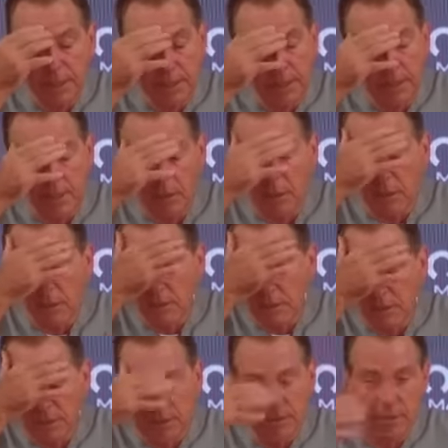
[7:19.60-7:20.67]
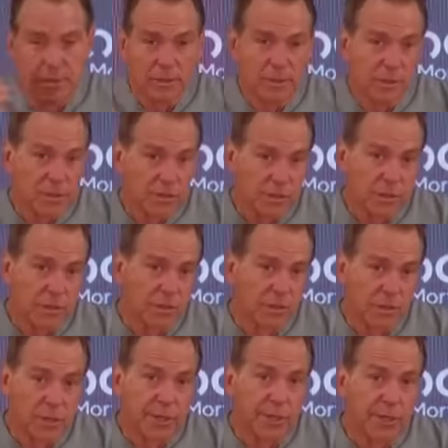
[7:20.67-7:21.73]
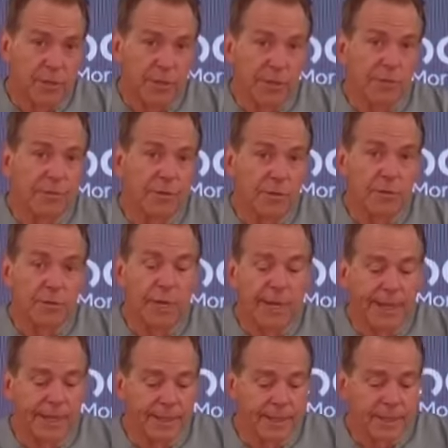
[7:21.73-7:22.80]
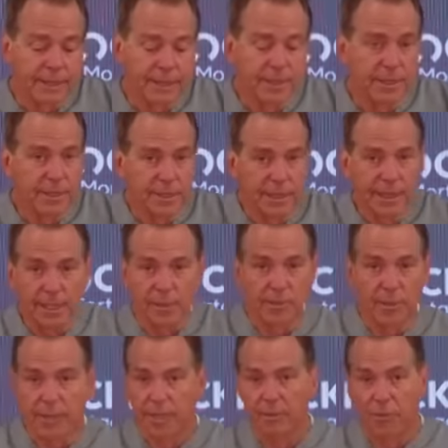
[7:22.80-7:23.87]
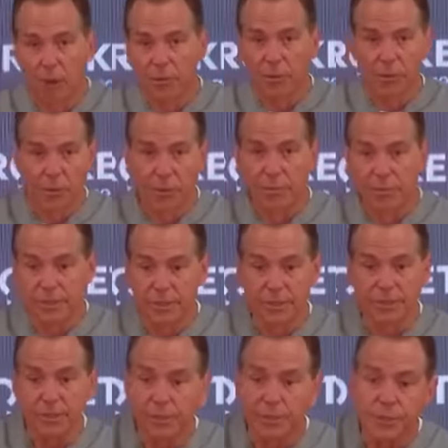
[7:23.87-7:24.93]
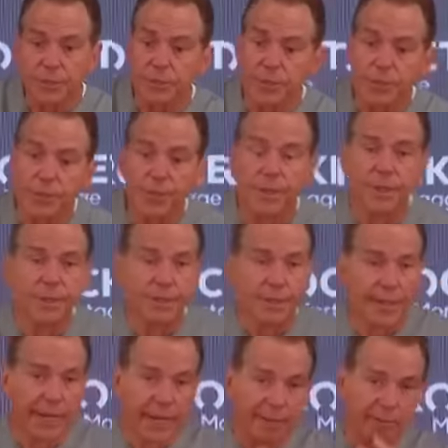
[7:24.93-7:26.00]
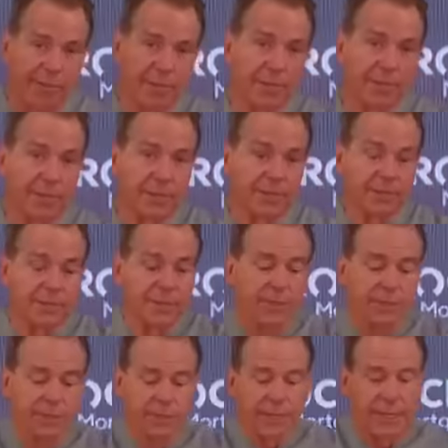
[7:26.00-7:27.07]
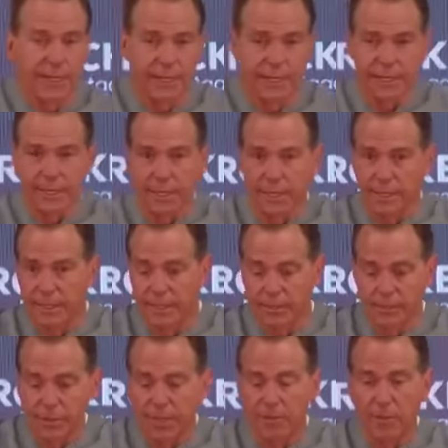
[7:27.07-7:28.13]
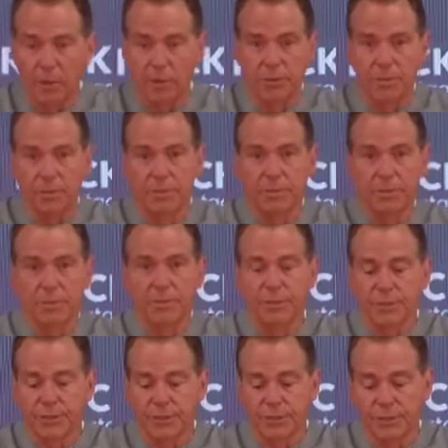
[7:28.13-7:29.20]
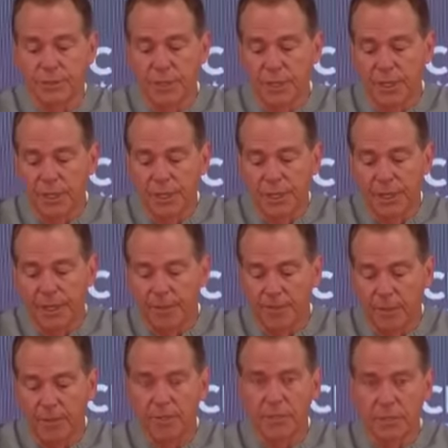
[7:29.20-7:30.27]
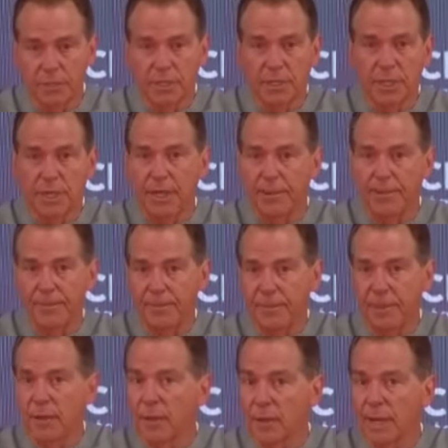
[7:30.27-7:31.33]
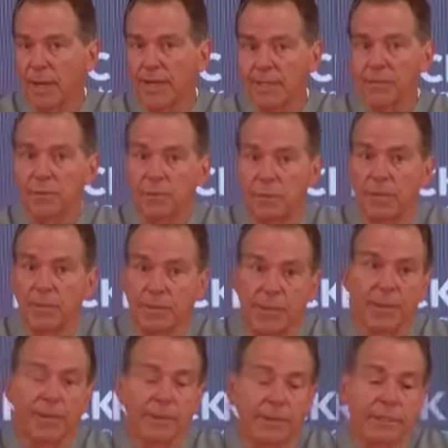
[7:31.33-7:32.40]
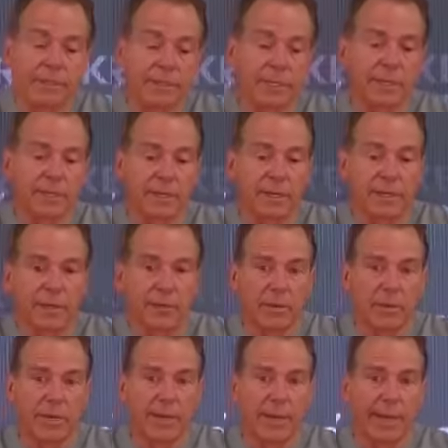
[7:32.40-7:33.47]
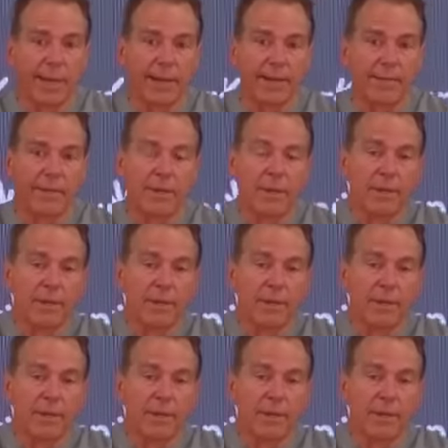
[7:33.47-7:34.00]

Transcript: you know, there's usually only a few guys that can play multiple positions that have big picture understanding and can play multiple positions. And most of the time, you know, guys will play better in the secondary when they have,